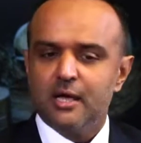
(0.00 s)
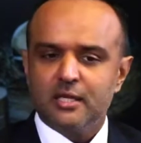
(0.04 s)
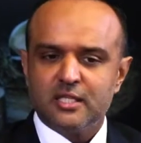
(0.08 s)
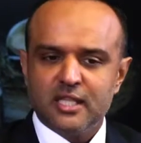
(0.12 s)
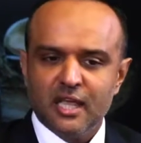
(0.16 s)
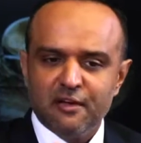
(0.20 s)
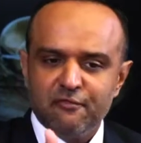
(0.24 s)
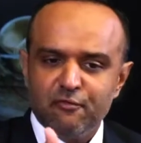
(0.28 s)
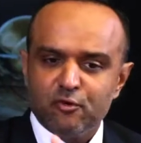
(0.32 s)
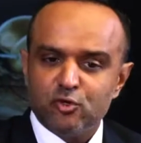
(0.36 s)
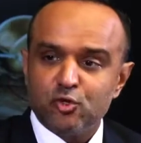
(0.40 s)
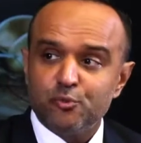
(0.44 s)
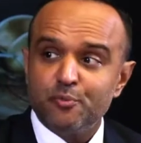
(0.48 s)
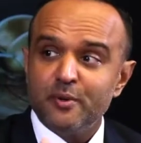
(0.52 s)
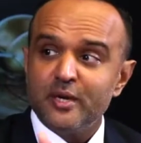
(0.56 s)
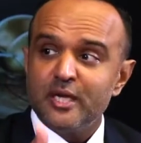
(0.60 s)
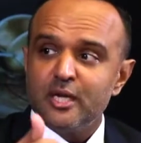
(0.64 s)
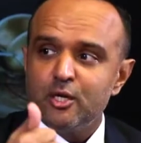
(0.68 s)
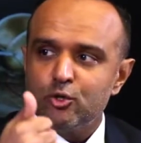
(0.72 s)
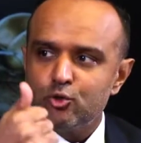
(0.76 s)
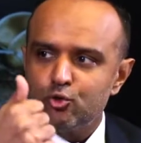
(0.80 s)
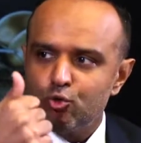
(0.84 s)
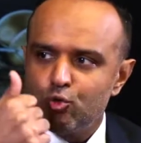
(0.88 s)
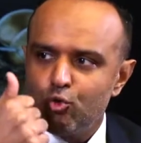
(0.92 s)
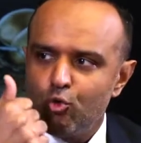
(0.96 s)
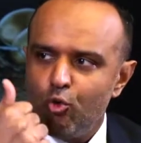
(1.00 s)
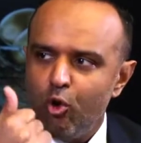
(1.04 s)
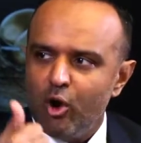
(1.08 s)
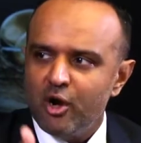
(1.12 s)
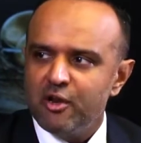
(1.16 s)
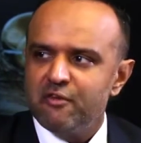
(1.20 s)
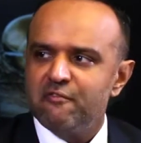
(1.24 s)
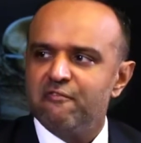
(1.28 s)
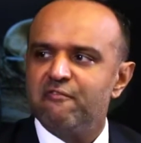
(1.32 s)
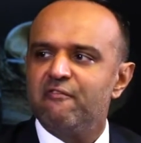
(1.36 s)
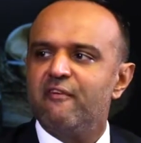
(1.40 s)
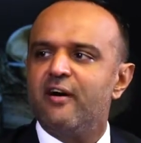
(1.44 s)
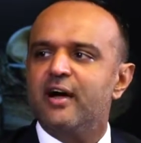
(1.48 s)
Therefore, speaking to
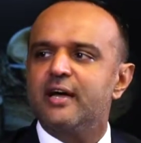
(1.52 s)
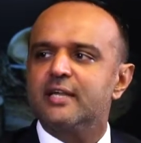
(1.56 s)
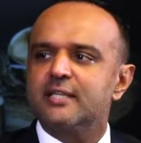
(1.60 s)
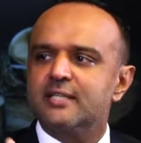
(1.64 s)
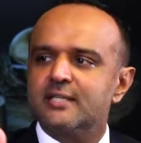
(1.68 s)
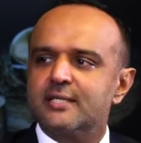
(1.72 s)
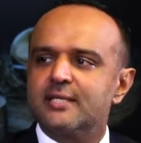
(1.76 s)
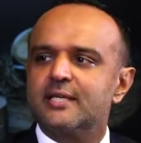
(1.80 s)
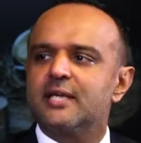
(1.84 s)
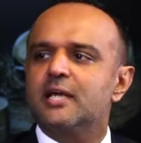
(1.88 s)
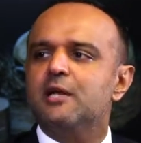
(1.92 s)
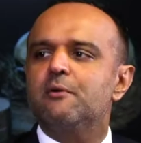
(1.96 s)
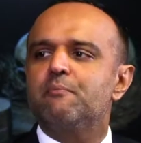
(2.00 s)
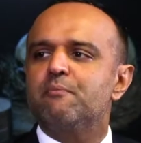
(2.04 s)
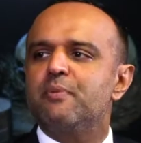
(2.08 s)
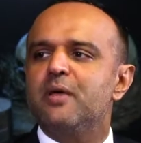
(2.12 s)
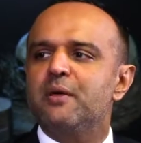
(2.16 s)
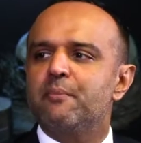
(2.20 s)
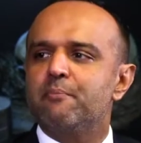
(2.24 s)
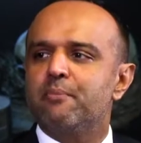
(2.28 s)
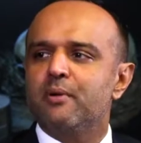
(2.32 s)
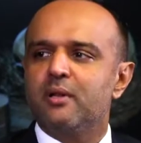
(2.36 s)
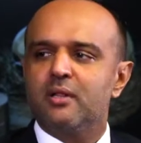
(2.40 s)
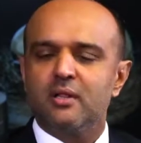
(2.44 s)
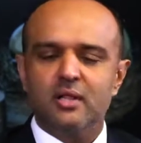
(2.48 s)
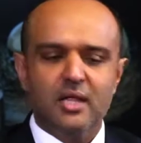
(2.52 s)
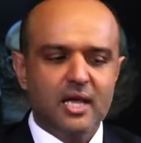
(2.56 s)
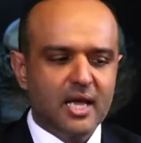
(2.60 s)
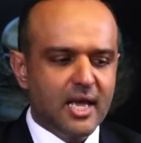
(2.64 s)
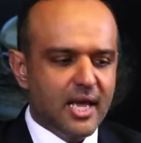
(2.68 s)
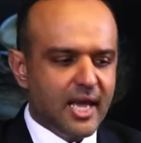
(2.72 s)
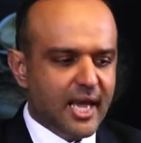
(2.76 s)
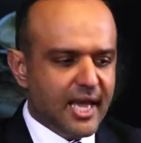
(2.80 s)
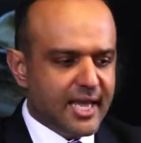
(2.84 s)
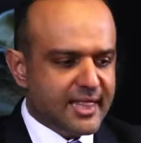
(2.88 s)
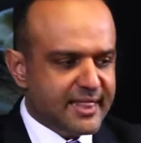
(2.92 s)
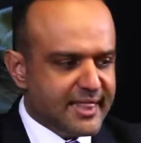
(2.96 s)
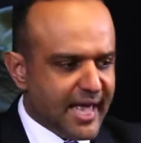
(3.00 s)
qualified, skilled people
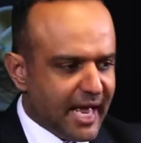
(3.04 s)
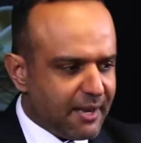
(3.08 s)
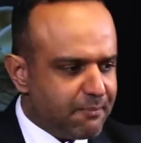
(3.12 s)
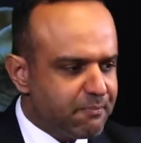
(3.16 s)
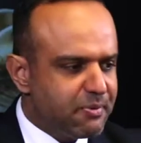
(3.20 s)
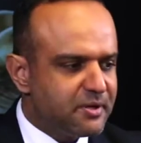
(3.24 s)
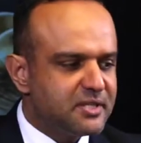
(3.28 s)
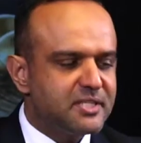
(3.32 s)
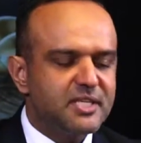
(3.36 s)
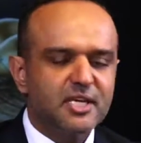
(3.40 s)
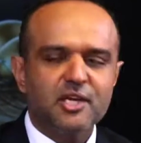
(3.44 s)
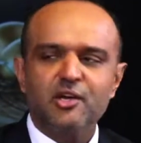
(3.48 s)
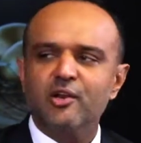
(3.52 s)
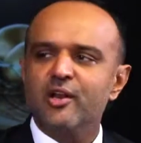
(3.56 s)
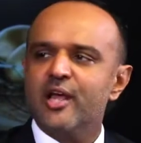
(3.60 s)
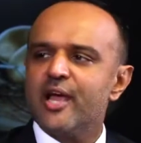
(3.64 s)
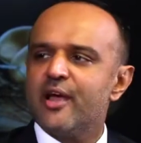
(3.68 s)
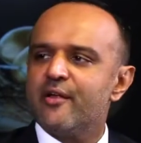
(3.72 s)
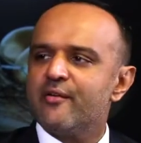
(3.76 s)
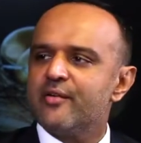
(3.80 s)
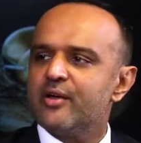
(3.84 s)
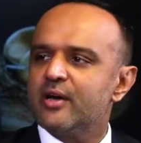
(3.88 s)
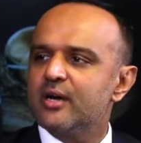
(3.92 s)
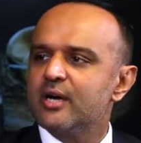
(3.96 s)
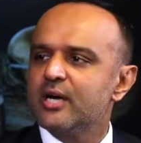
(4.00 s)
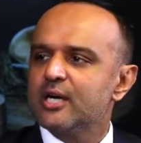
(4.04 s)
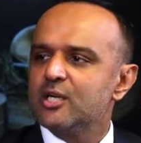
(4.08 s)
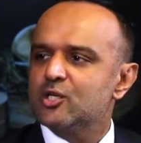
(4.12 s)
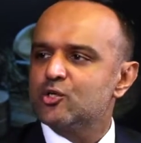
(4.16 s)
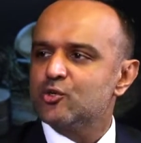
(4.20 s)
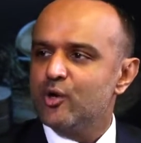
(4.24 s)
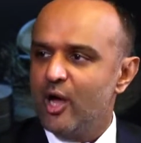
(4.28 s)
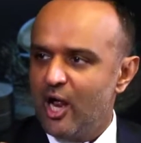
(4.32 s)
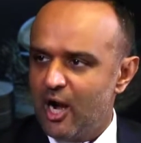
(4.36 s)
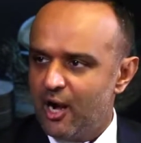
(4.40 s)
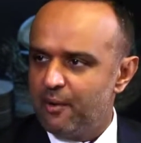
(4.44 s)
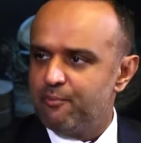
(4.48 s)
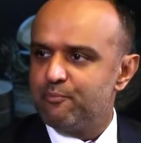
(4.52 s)
in that particular area
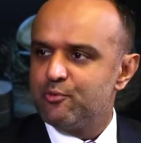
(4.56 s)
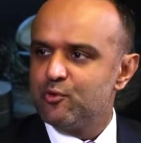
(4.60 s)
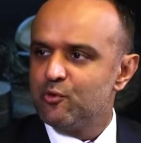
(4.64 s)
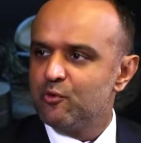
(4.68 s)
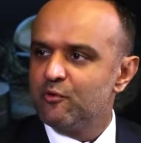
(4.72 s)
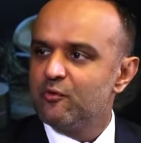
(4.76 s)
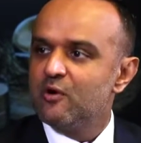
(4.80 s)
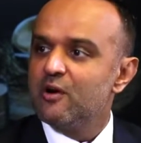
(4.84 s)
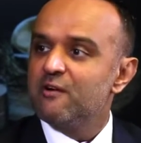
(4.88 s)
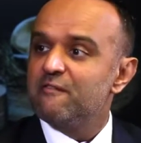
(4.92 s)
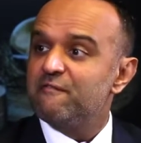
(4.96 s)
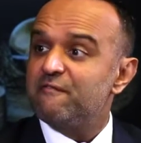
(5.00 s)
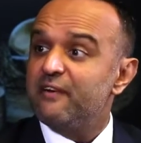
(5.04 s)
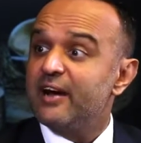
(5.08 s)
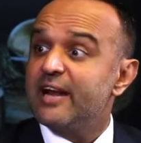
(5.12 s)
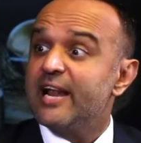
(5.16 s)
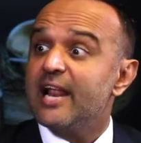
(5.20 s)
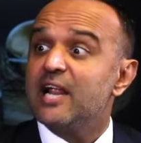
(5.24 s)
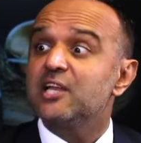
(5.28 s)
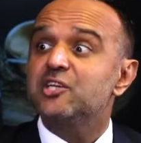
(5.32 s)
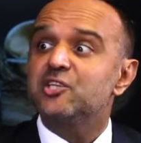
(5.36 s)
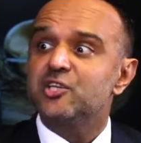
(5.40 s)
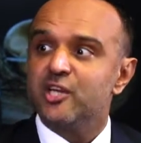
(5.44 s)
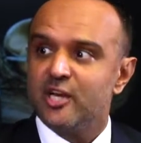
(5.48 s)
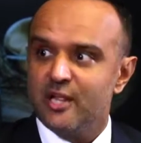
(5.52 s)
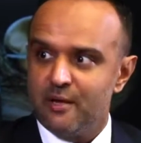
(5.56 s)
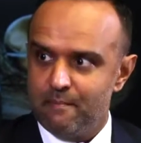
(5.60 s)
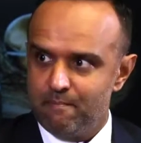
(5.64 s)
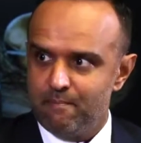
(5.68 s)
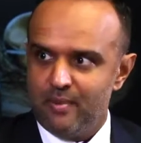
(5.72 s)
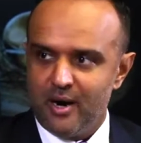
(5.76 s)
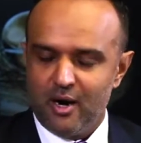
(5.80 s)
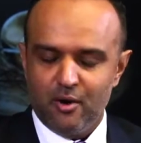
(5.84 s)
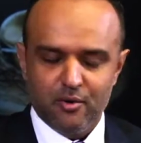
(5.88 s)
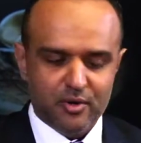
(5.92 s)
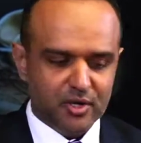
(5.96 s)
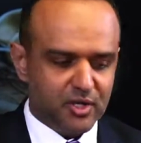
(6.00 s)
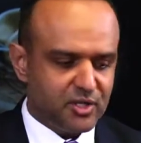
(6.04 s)
to help you financially
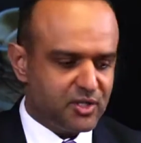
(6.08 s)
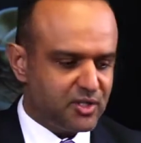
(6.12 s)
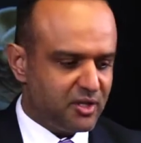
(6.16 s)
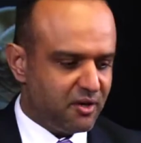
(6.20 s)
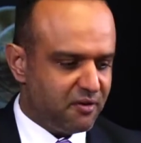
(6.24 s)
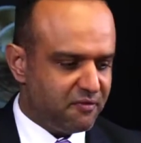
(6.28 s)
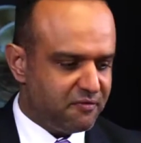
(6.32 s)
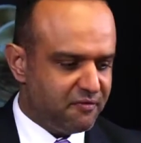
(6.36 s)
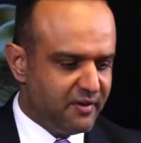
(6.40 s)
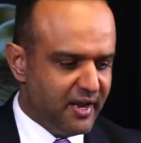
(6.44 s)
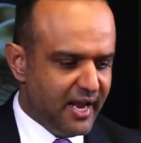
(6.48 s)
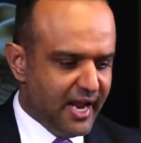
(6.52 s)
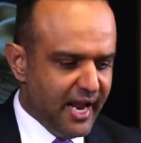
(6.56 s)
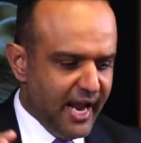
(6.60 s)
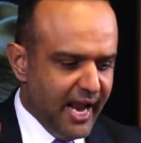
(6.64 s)
empower yourself.